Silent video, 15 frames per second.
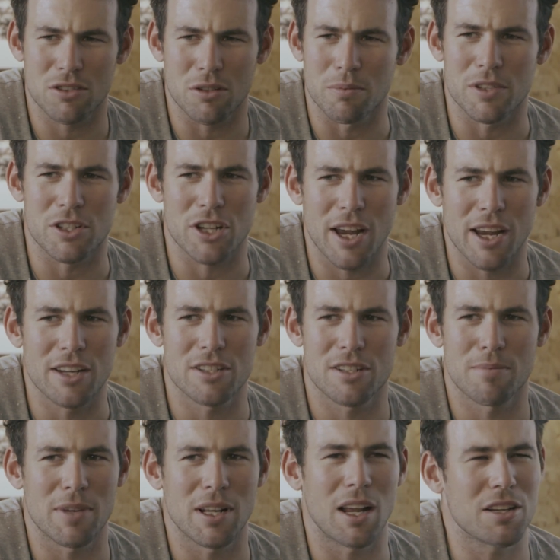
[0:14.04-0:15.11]
Something
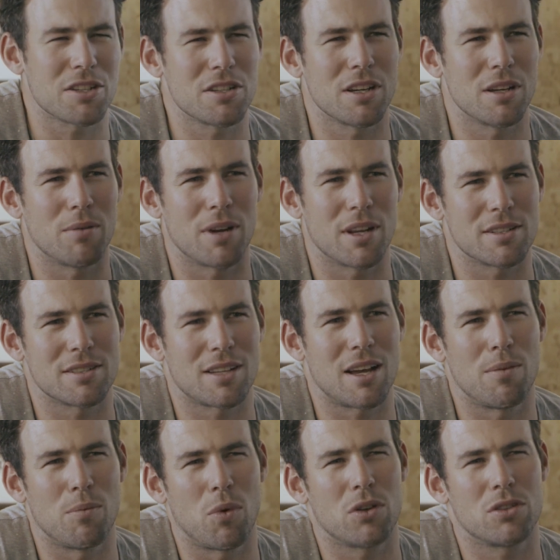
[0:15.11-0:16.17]
changed in me last year when I
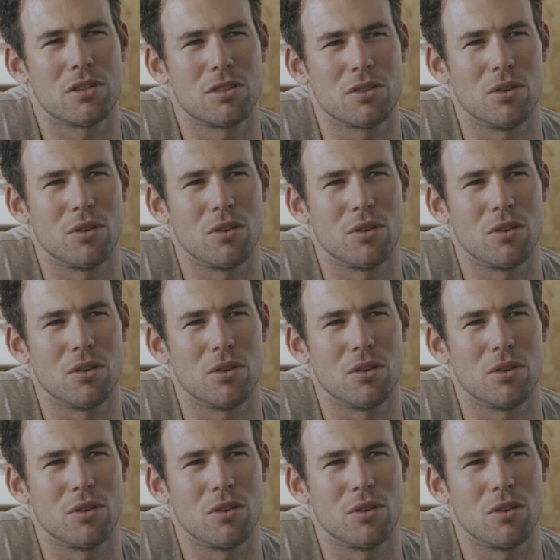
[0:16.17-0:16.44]
sat and watched the